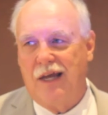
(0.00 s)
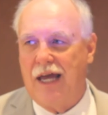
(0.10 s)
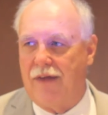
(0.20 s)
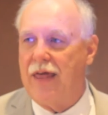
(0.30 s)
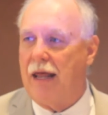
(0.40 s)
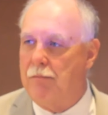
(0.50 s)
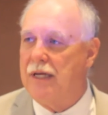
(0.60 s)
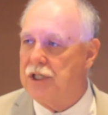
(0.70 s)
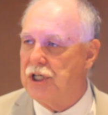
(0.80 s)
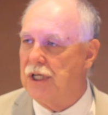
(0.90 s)
And that
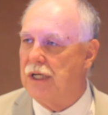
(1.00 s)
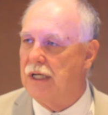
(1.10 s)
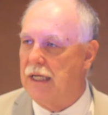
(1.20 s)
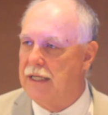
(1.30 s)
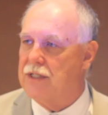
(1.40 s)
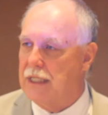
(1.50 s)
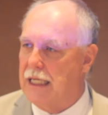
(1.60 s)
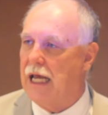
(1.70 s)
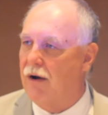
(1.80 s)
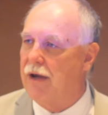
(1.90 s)
mission is to
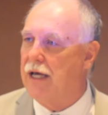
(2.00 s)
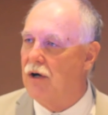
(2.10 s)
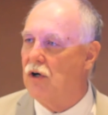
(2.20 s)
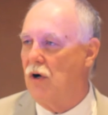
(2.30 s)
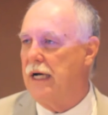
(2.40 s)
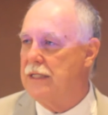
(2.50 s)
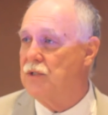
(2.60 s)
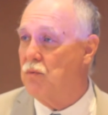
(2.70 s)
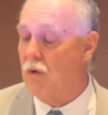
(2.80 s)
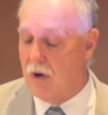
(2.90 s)
carry out
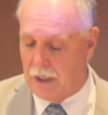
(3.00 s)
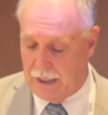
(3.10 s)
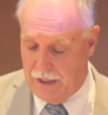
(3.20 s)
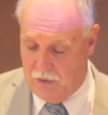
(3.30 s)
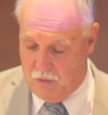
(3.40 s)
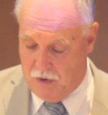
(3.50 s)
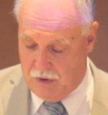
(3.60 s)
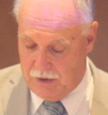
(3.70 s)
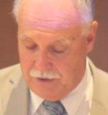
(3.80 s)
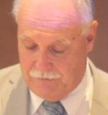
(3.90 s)
Christ's work in the
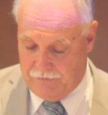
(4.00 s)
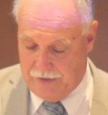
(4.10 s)
world.